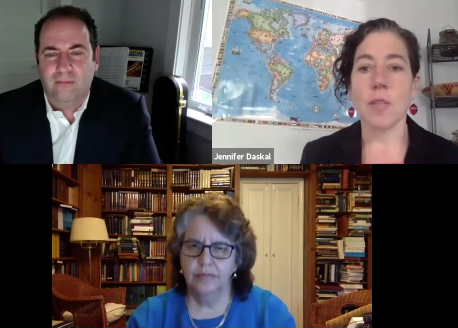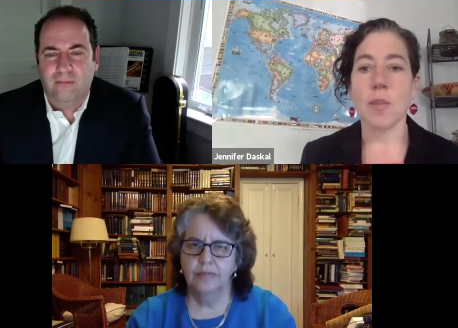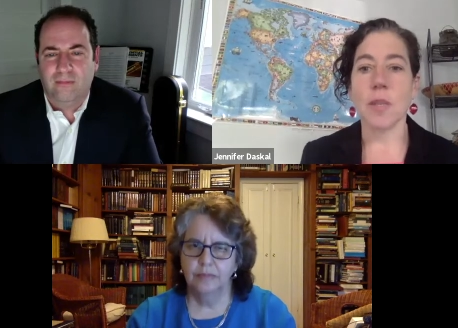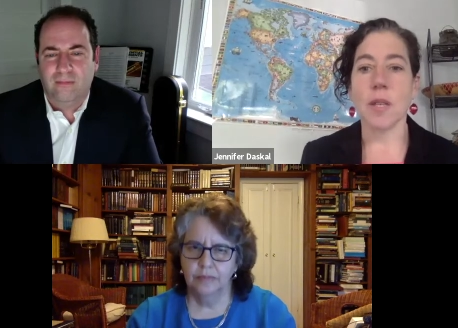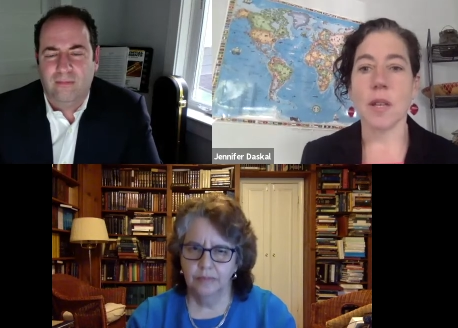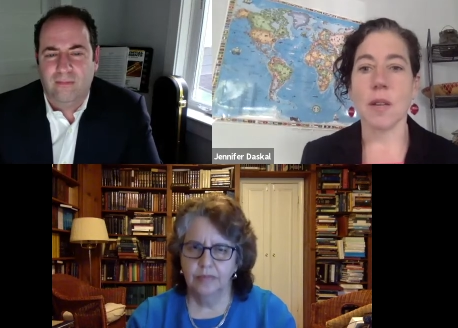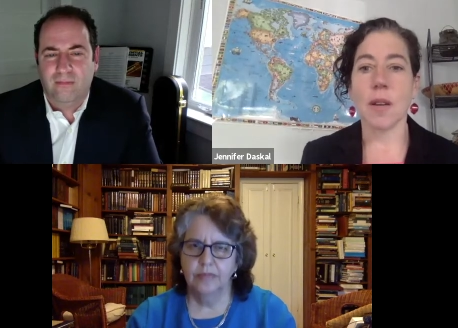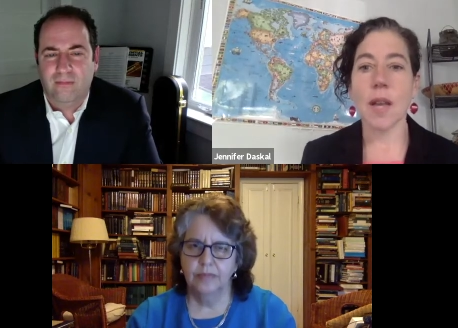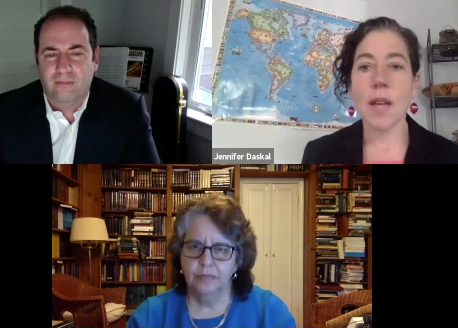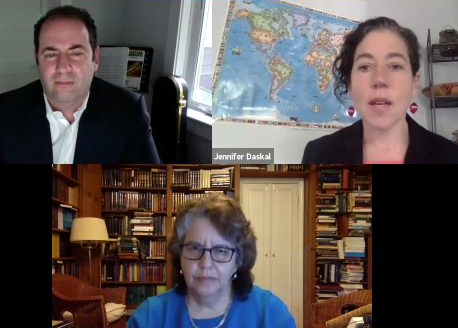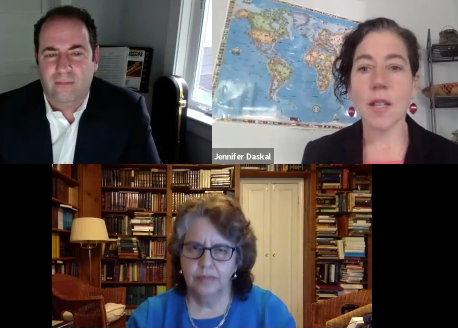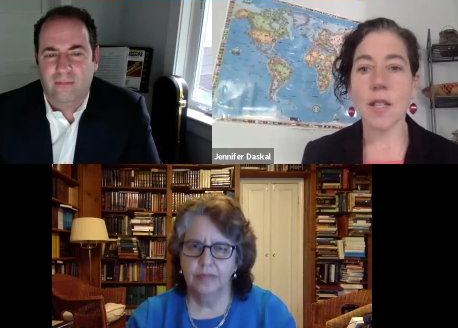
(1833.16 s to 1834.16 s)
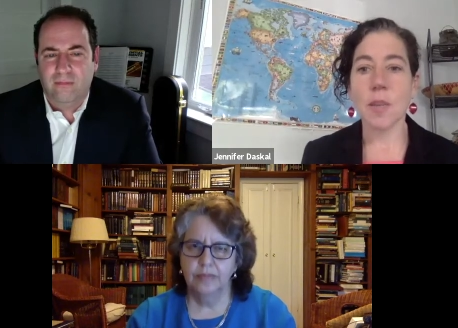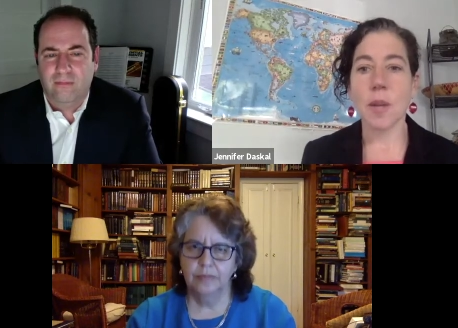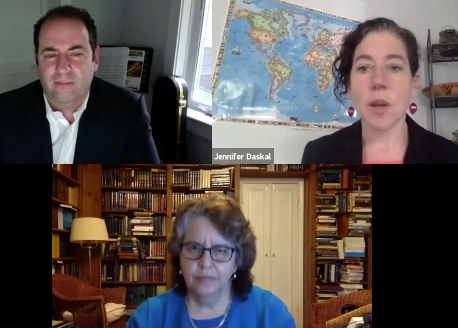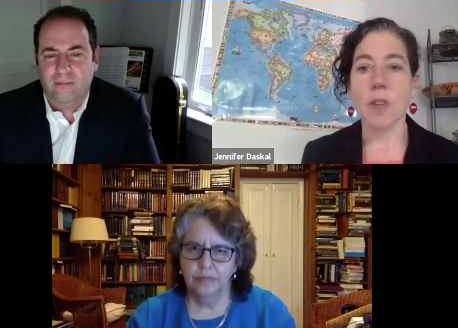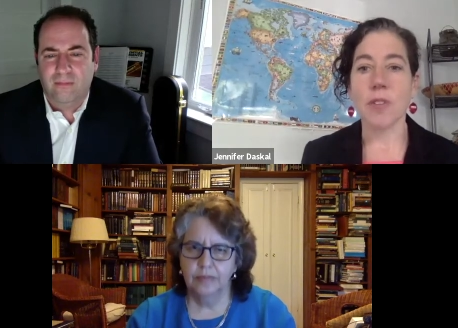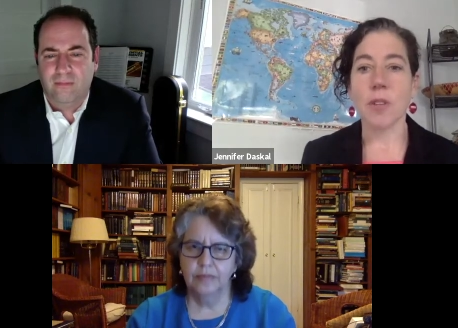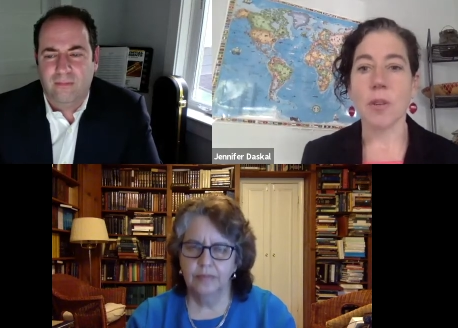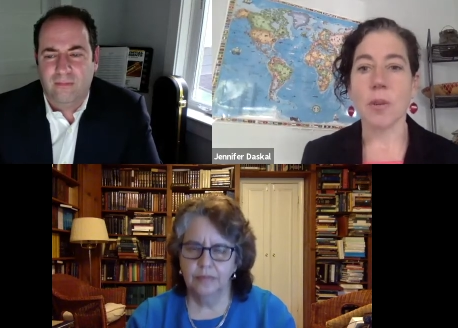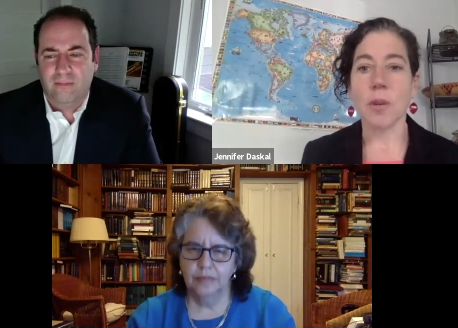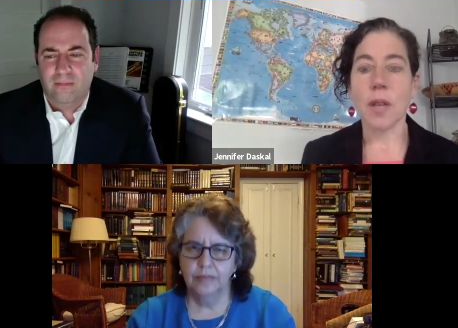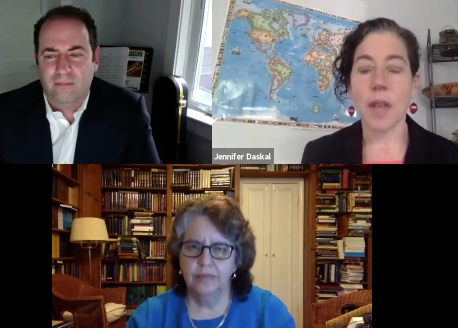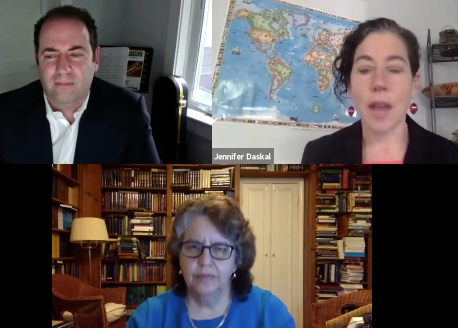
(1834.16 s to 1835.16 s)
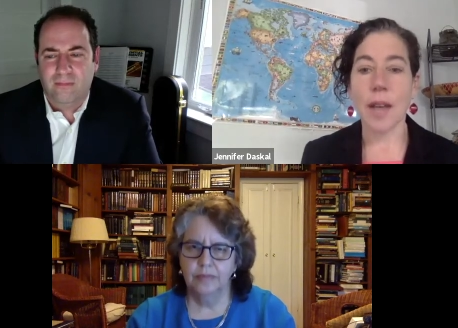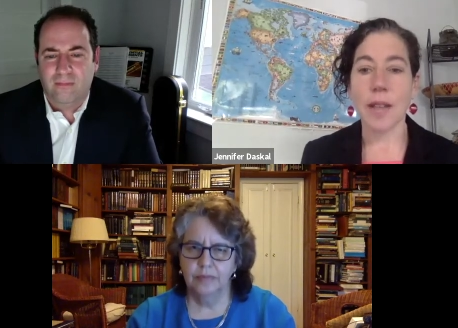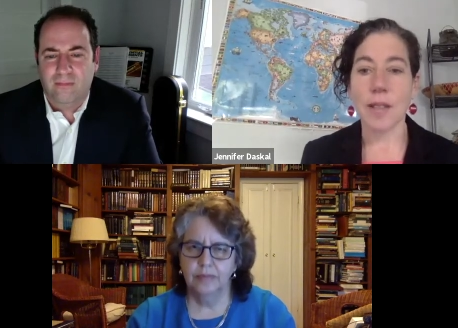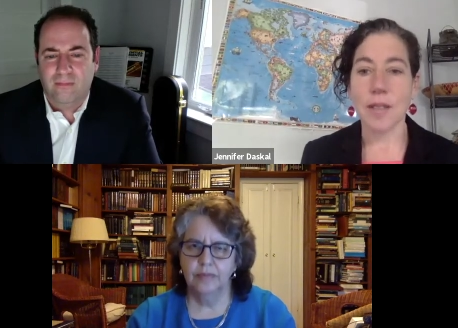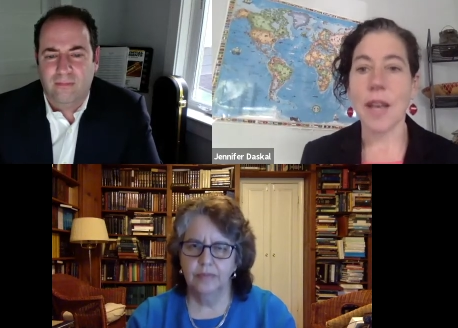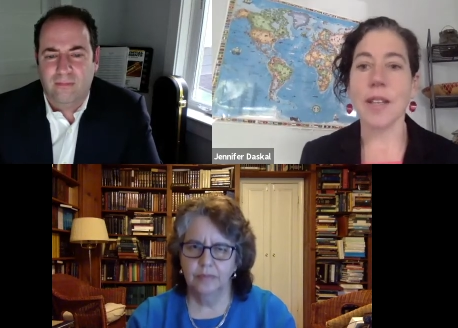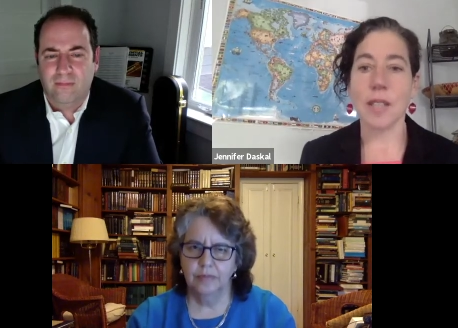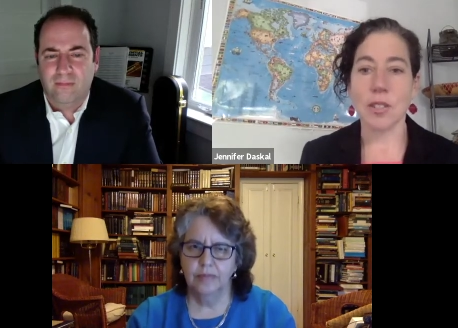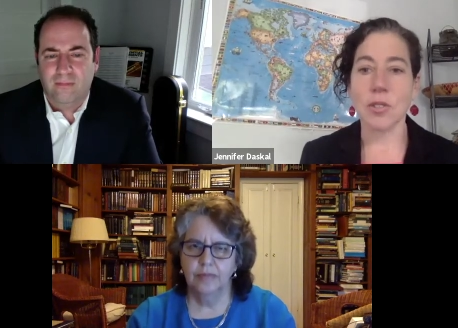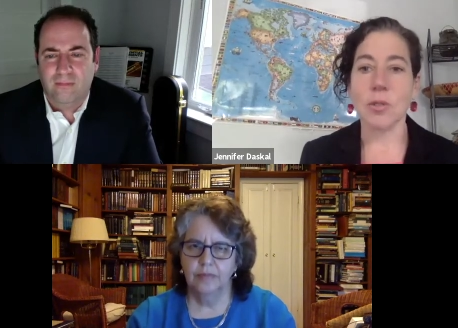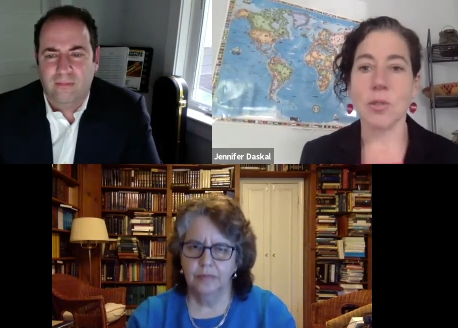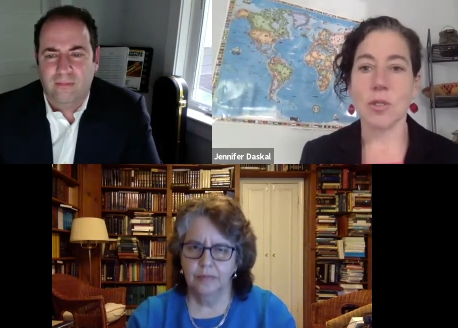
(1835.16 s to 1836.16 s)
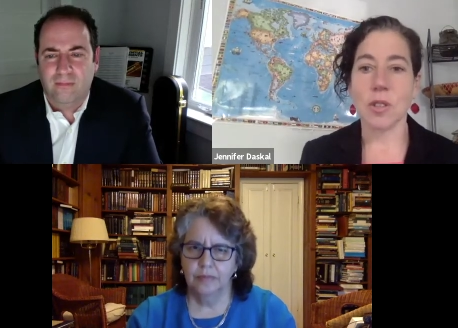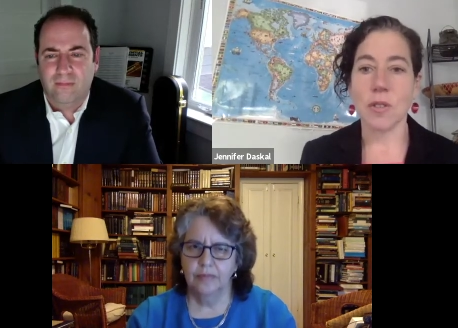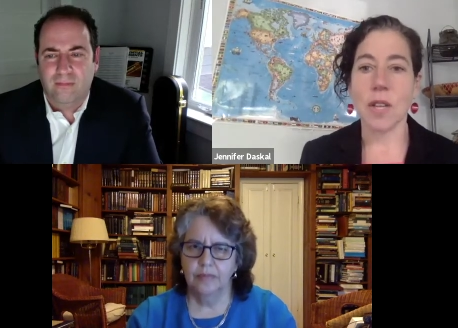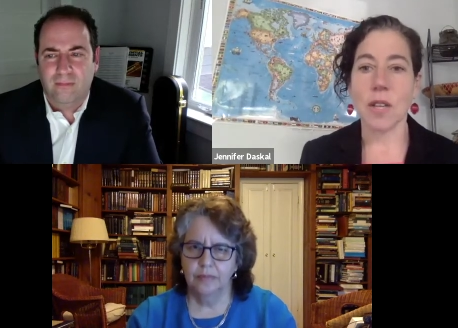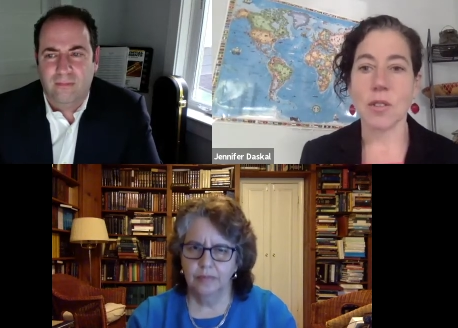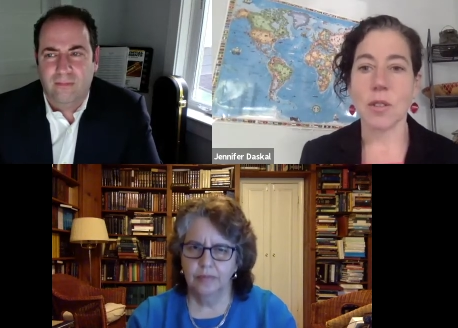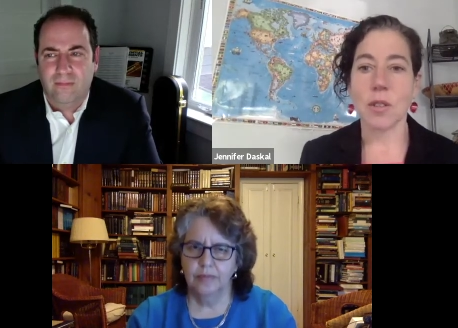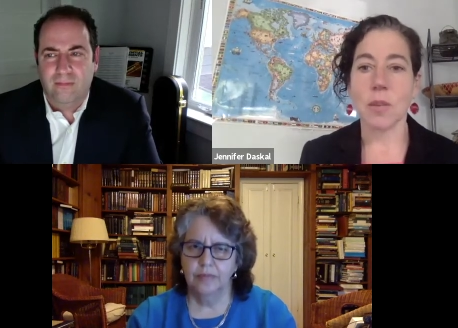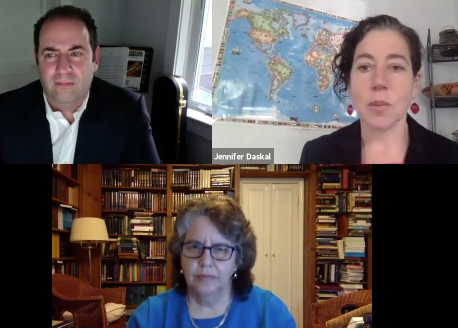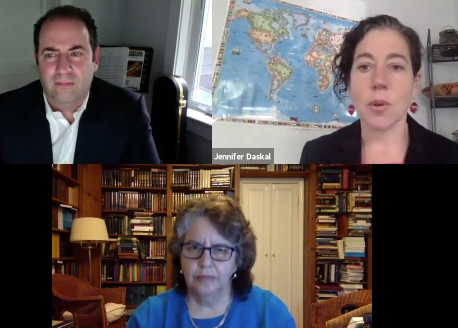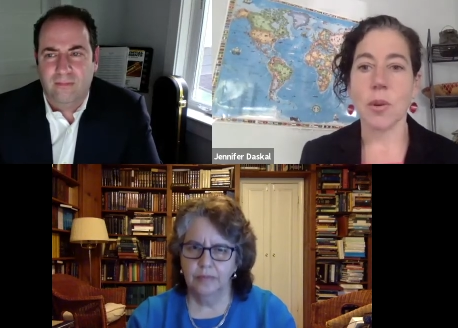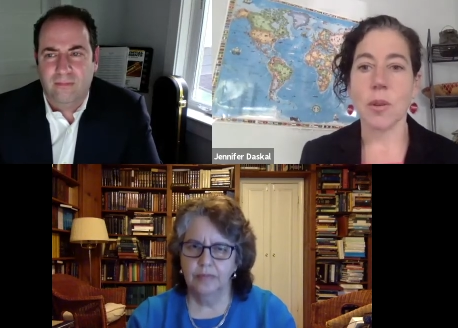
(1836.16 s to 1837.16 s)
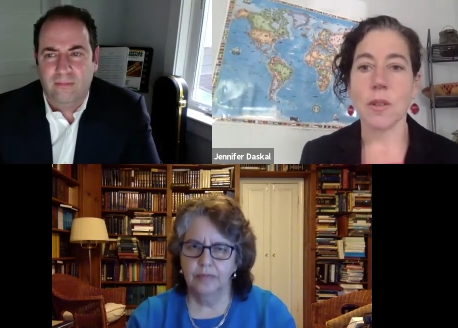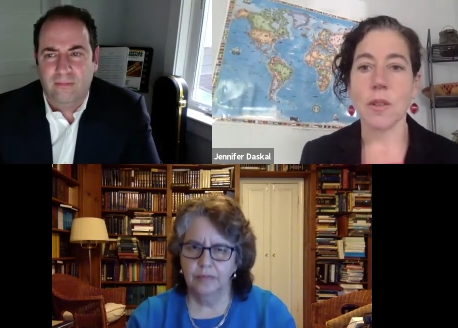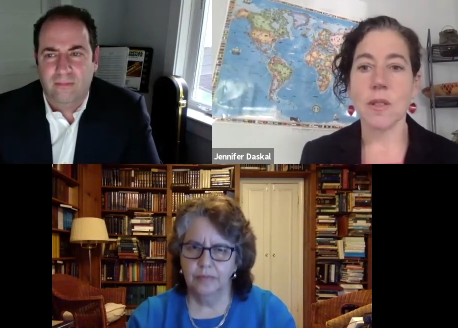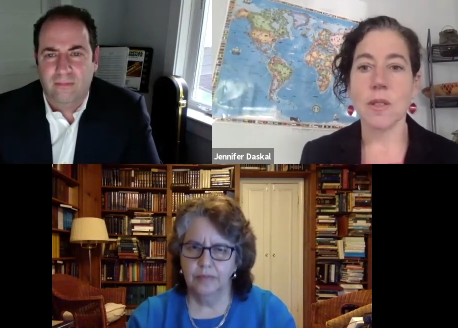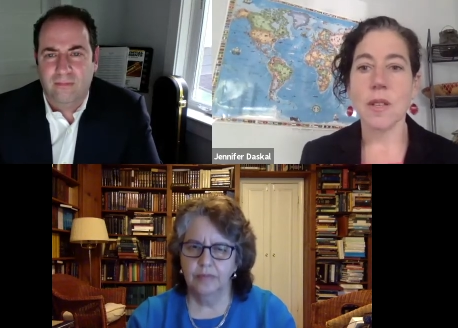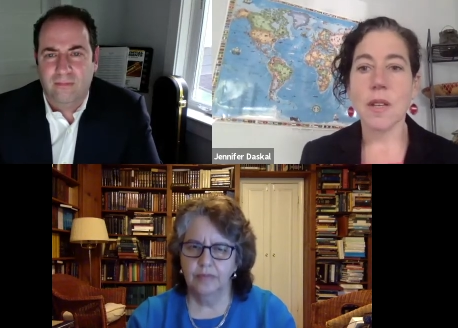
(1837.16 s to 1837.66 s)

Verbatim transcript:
Speaker 1: particular candidates, but also ads on issues of national importance.